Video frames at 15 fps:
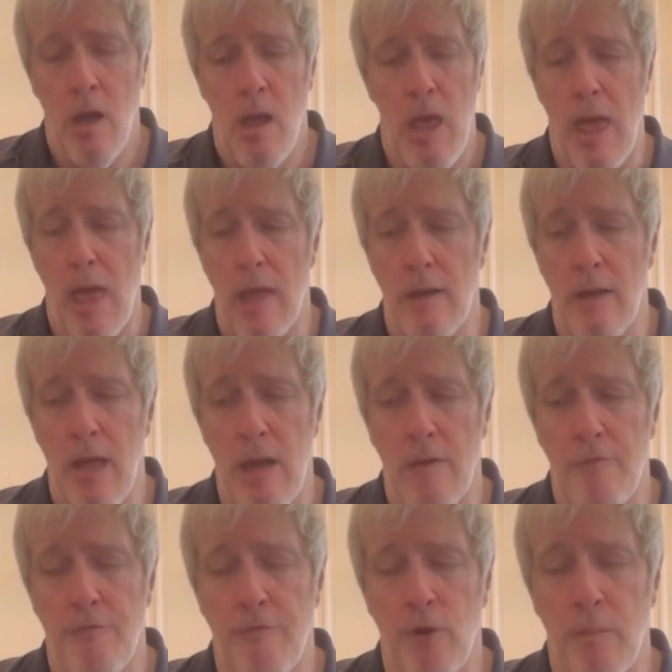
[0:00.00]

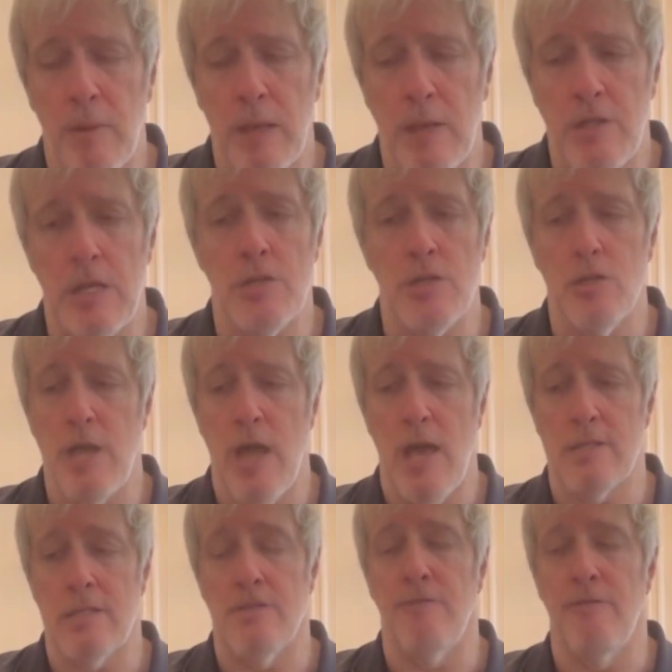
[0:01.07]
And for me, teaching
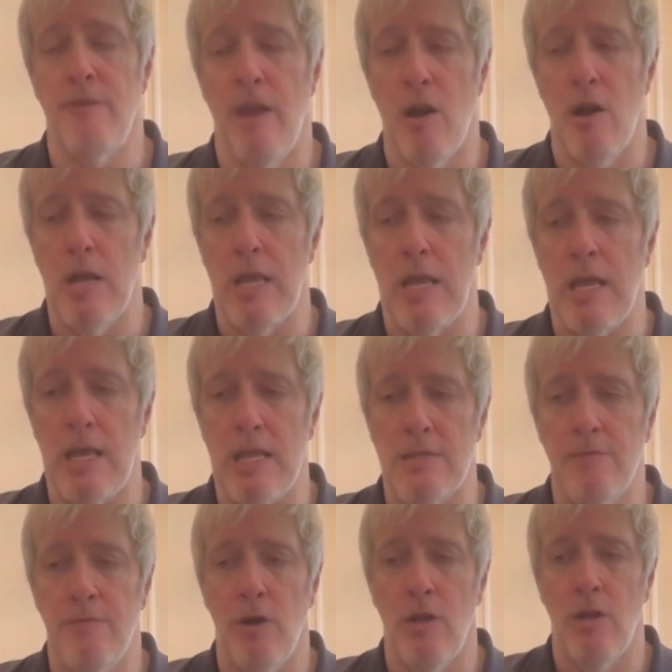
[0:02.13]
jazz is it's
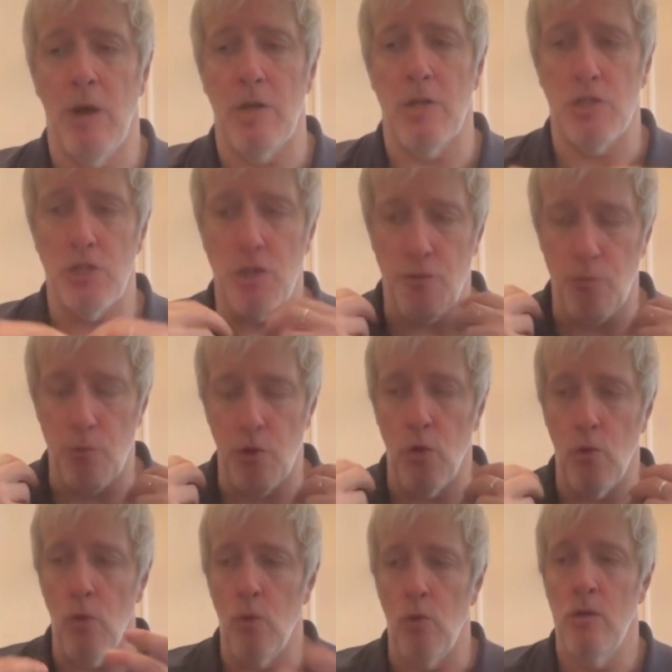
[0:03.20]
very much
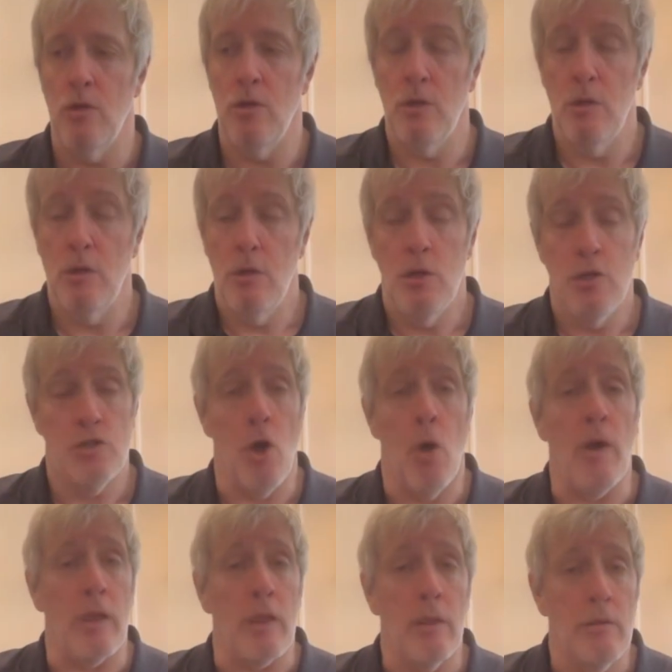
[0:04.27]
through
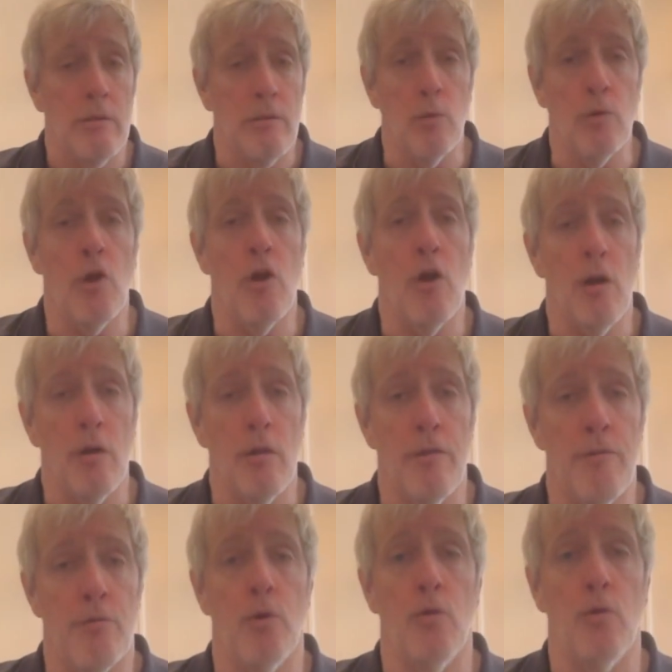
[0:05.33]
showing. You learn
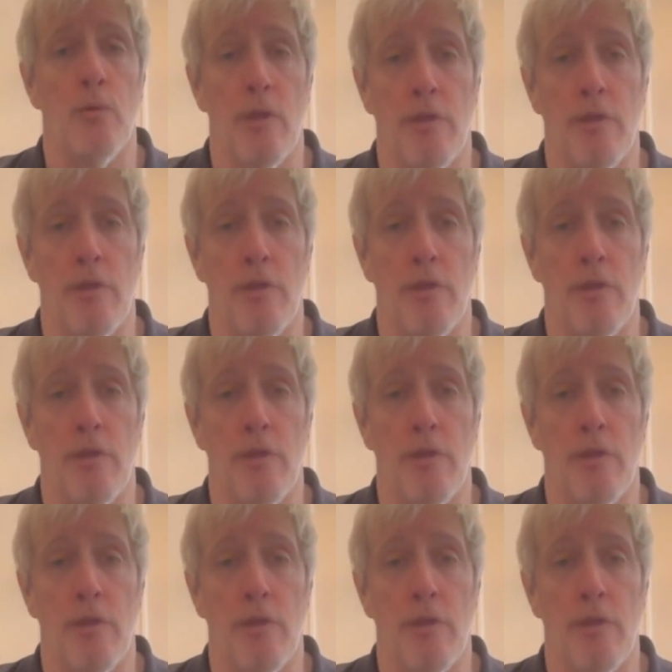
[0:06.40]
through